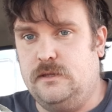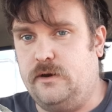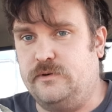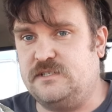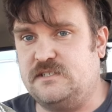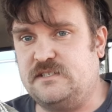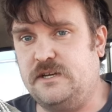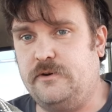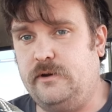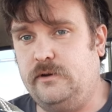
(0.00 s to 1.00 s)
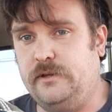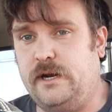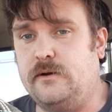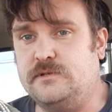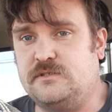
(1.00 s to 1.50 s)
there was a cereal
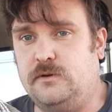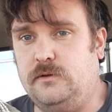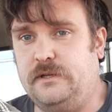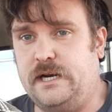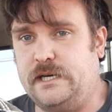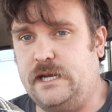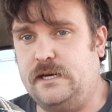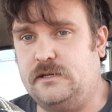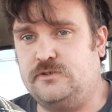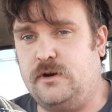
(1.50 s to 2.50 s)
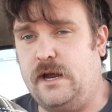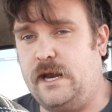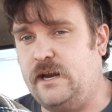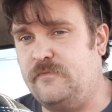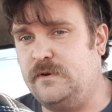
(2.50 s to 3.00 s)
that I was told that I needed to try,
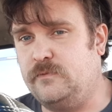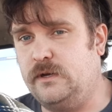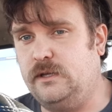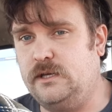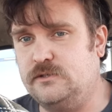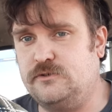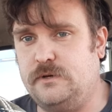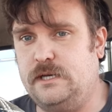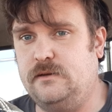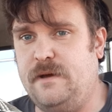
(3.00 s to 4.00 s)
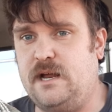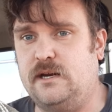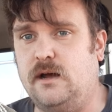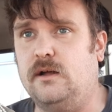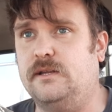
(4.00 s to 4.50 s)
and I've been really intrigued about
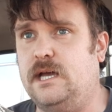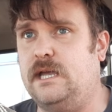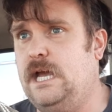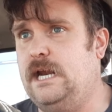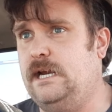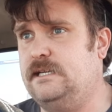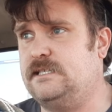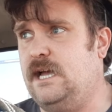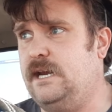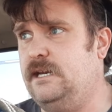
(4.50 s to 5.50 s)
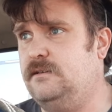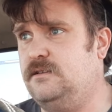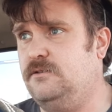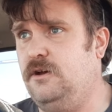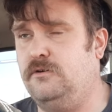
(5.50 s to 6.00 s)
it all night. And I decided
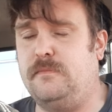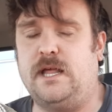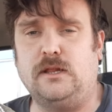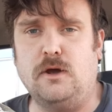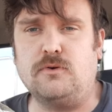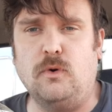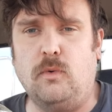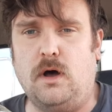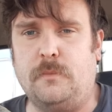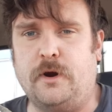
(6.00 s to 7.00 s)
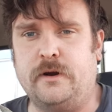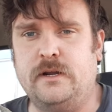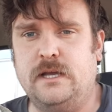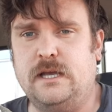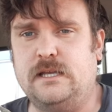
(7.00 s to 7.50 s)
to go to my local Walmart
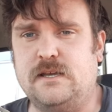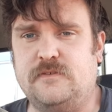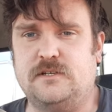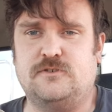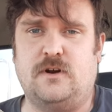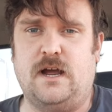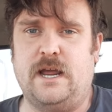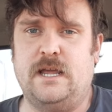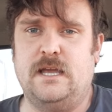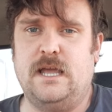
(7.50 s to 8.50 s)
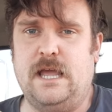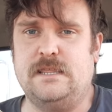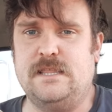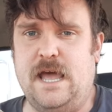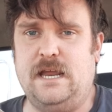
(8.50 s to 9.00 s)
and give it a try.
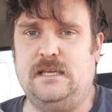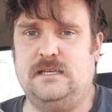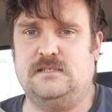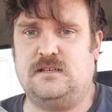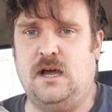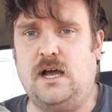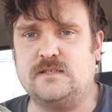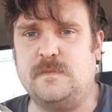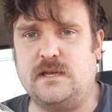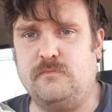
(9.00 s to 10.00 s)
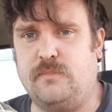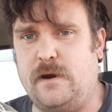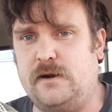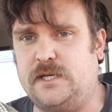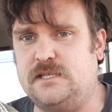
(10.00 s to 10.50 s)
And that is Cosmic
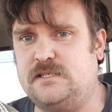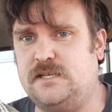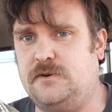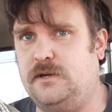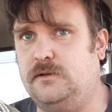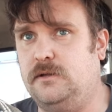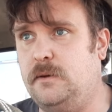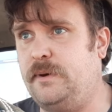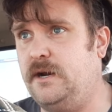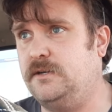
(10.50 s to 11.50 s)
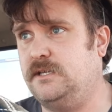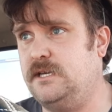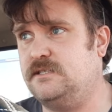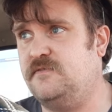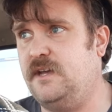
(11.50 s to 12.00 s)
Brownie cereal. Apparently
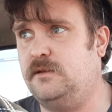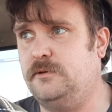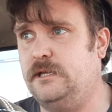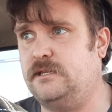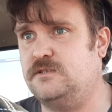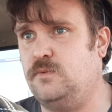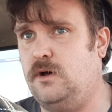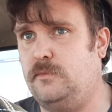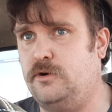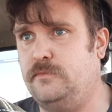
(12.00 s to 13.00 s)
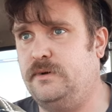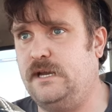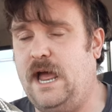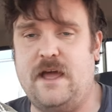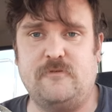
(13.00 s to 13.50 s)
it's available at this Walmart, but
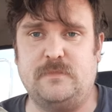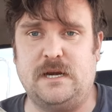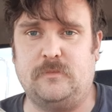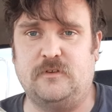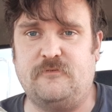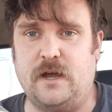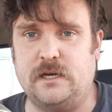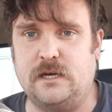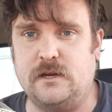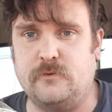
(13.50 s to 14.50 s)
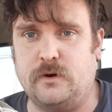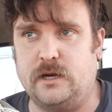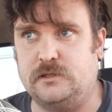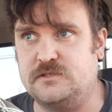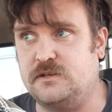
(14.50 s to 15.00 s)
I haven't been able to find it anywhere
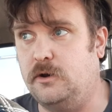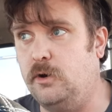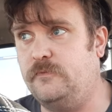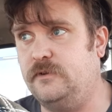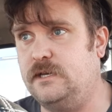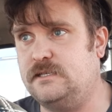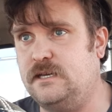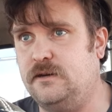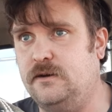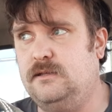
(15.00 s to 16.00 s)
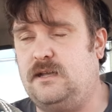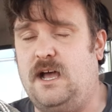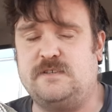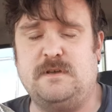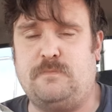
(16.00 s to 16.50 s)
else, so hopefully it's here. The
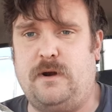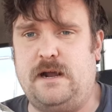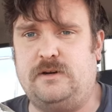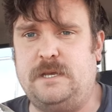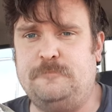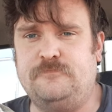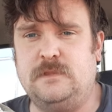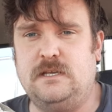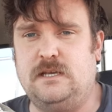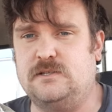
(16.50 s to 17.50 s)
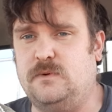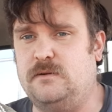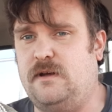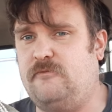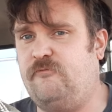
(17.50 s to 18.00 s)
Cosmic Brownie is one
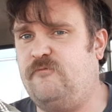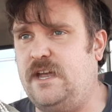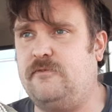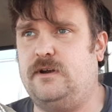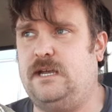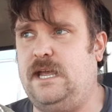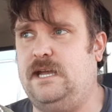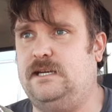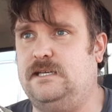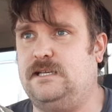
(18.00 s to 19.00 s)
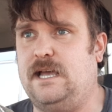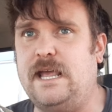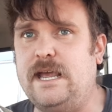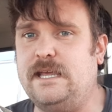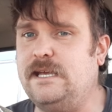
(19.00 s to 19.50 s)
of my favorite candies. I
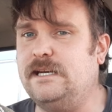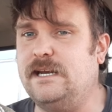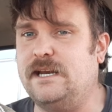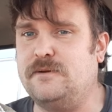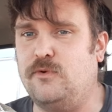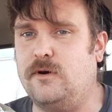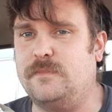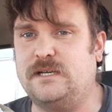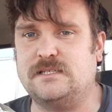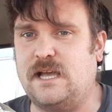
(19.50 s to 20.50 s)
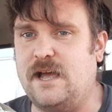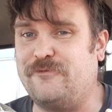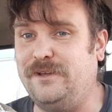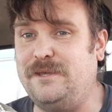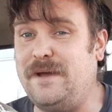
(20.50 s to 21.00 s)
can't eat it anymore because I
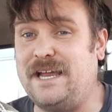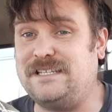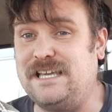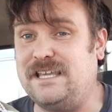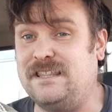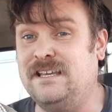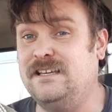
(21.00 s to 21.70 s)
have really bad teeth.